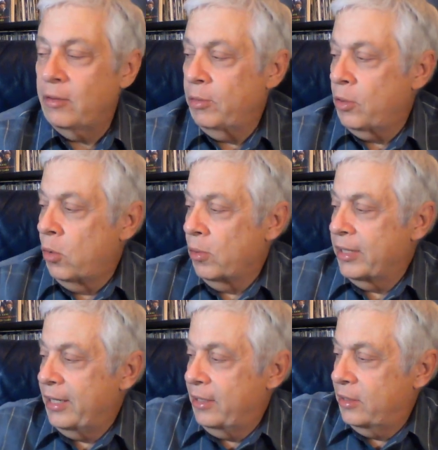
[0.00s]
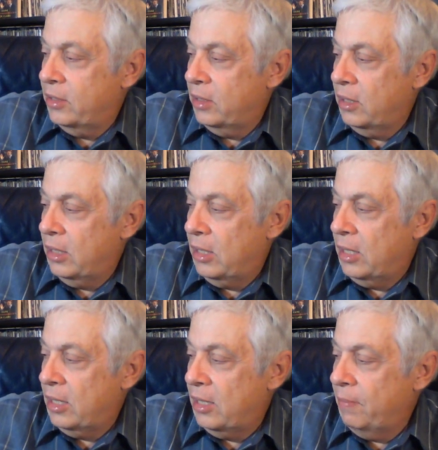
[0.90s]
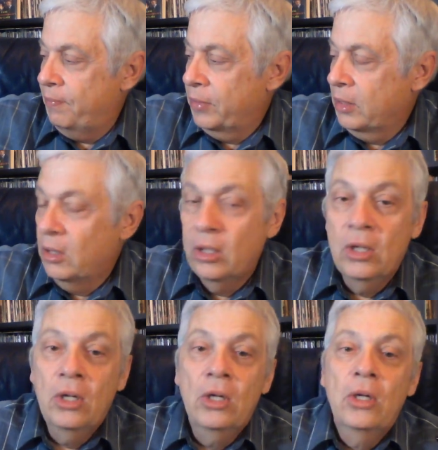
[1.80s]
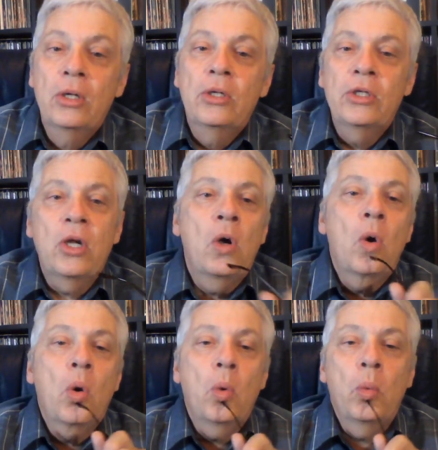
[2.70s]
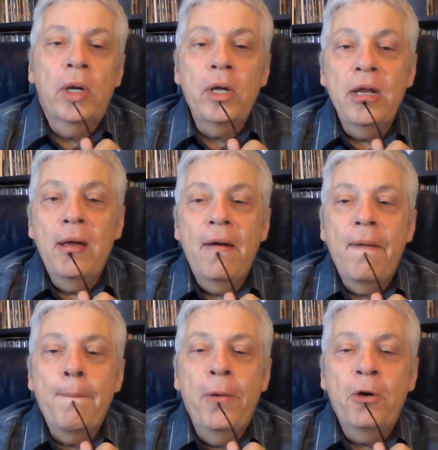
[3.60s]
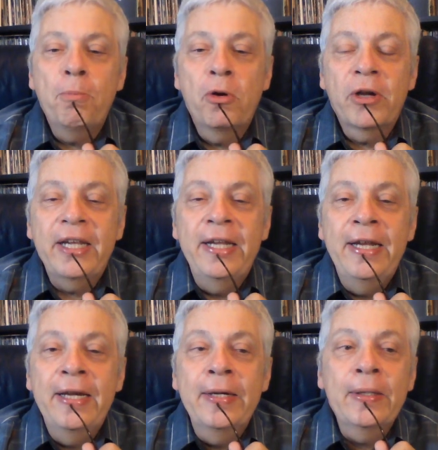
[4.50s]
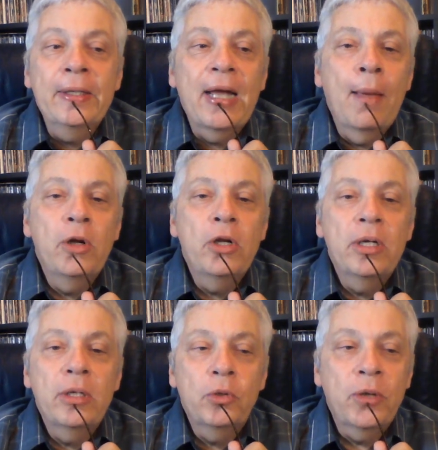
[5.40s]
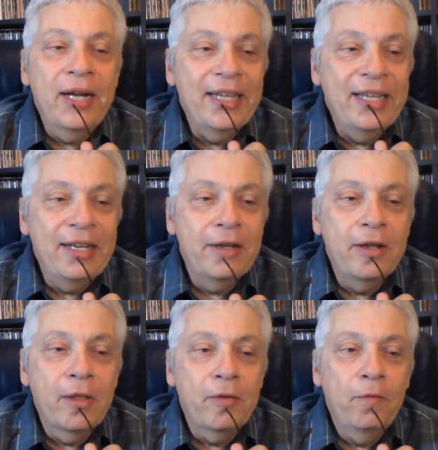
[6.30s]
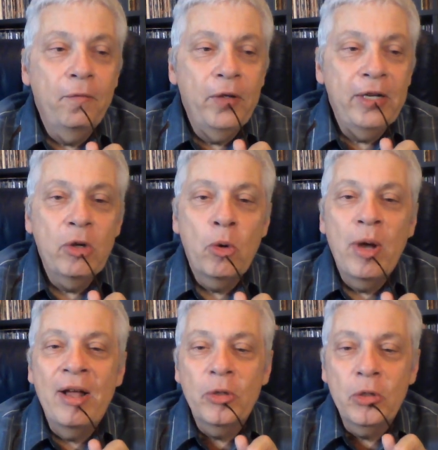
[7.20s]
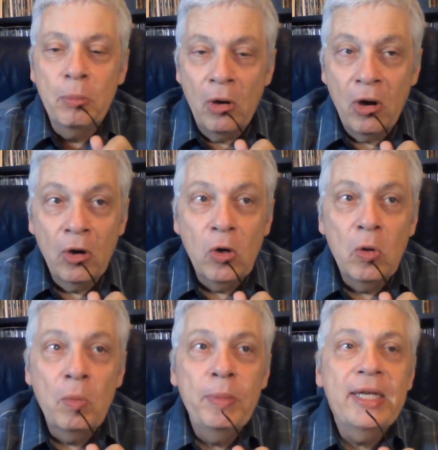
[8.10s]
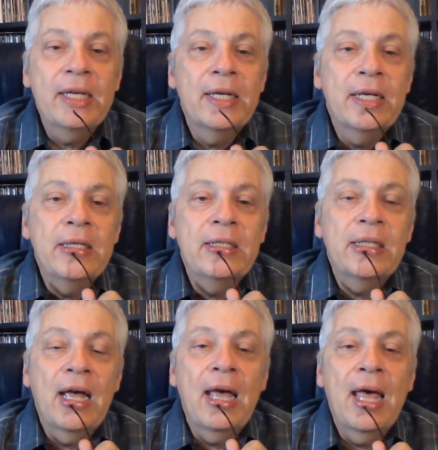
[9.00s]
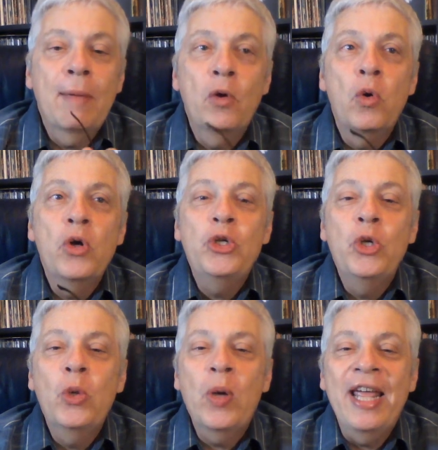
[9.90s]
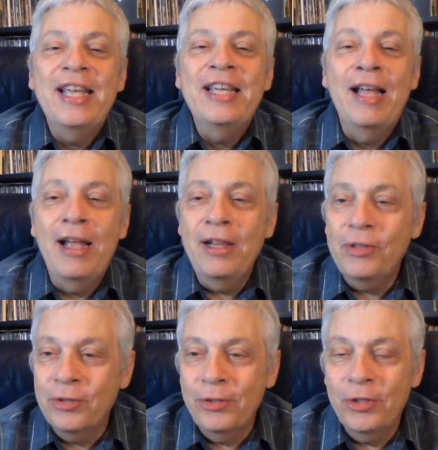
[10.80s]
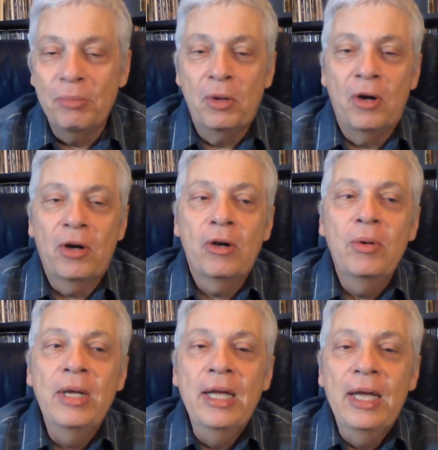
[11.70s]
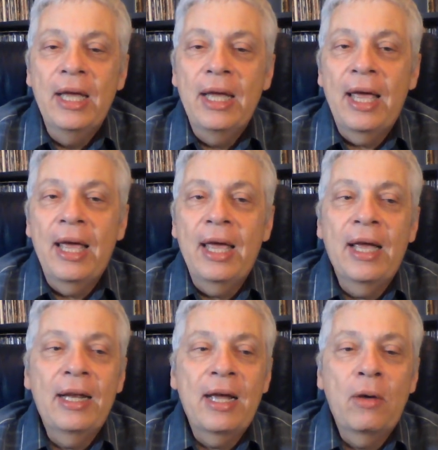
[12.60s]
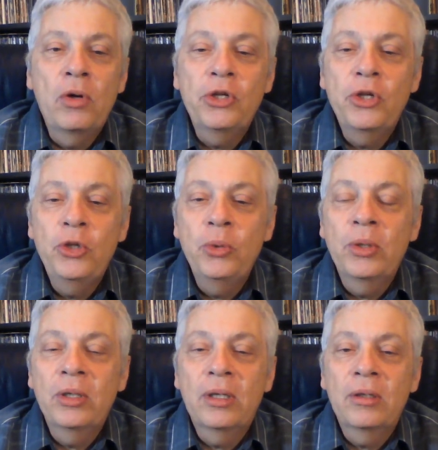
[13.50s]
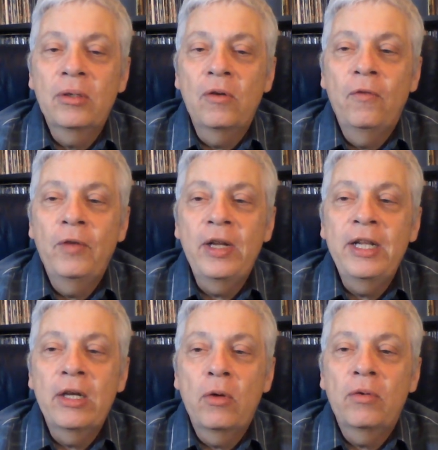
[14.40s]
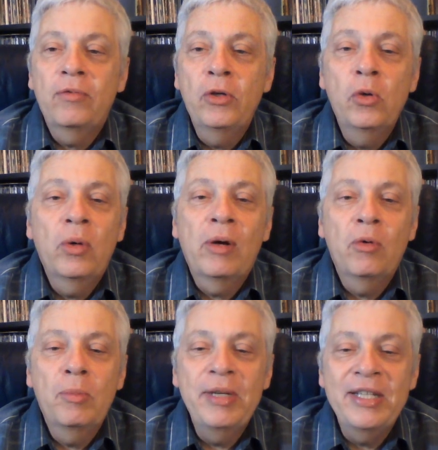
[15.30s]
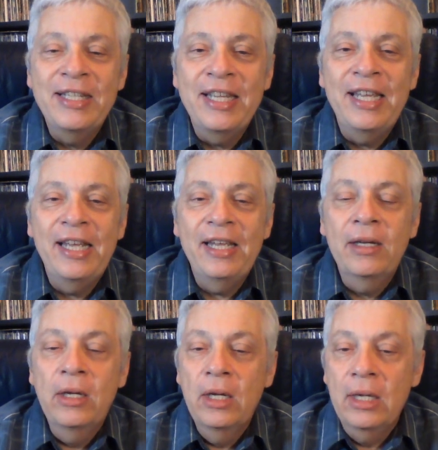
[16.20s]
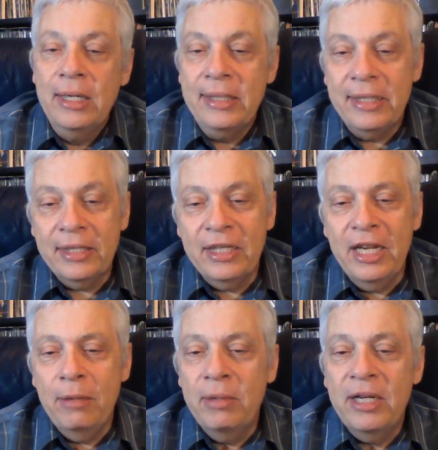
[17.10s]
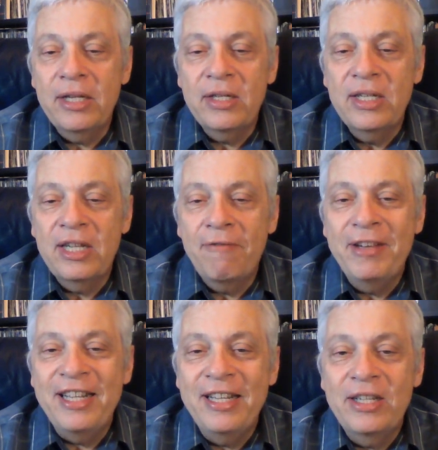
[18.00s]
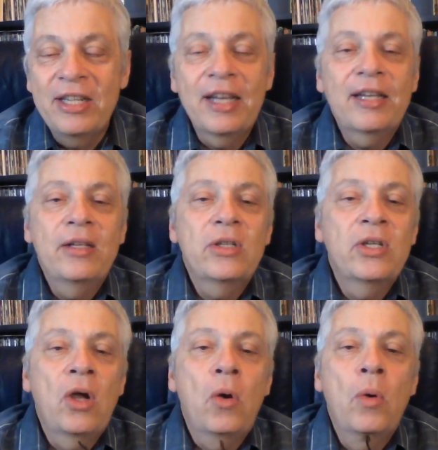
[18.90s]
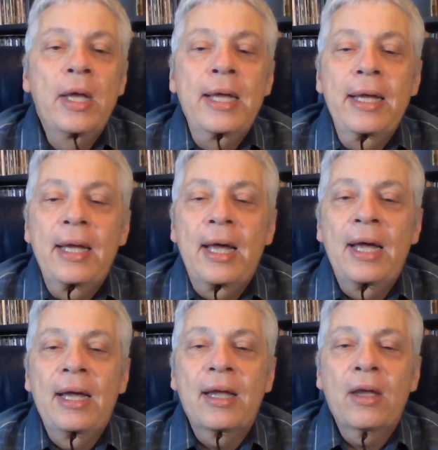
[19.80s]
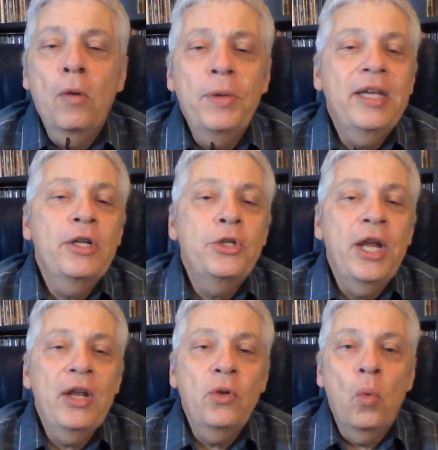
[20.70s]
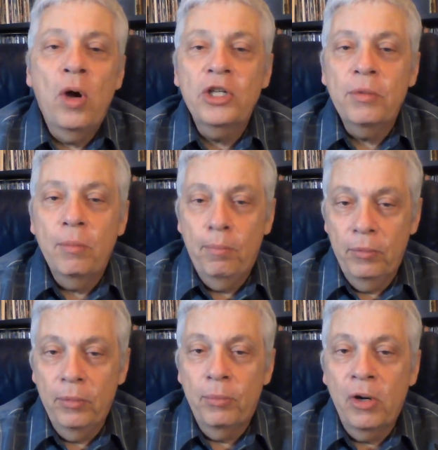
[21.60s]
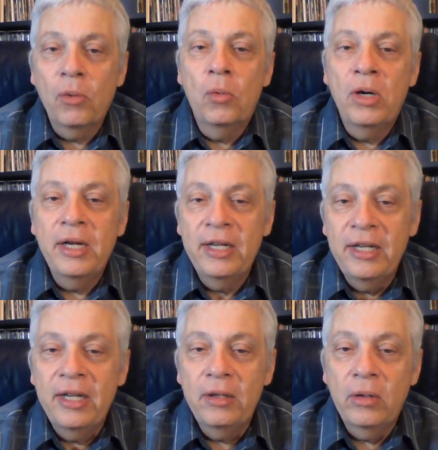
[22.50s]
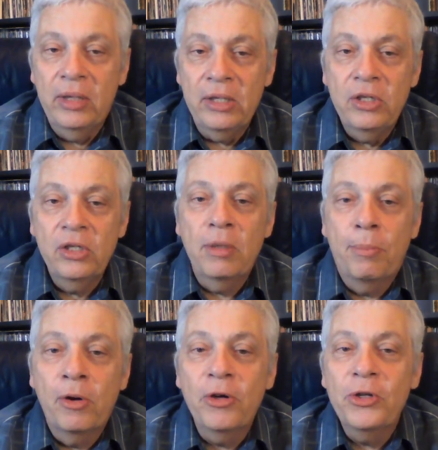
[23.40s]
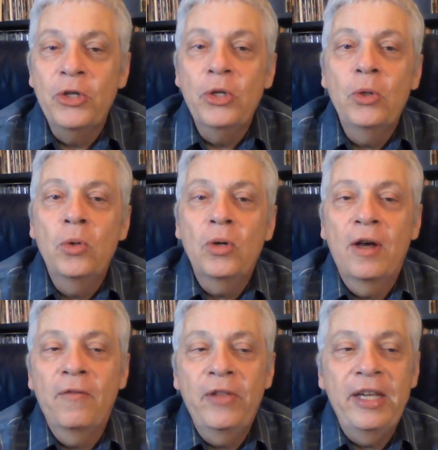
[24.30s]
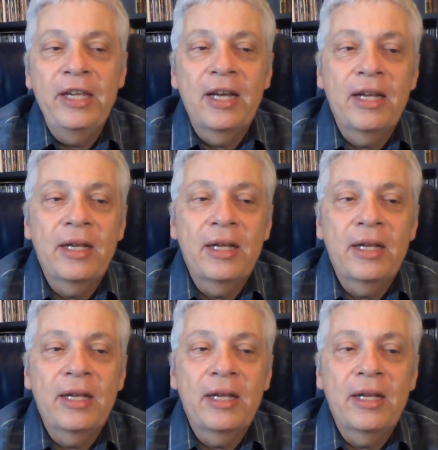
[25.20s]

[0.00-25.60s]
recordings. Um, so we're gonna bookmark here. I'm gonna try to get another video out tomorrow because I'm going to a concert tomorrow, and I want to do a little video of who I will be seeing. 16 minutes and 17 seconds. So I hope you get a chance to watch part one, and then this is the part two of the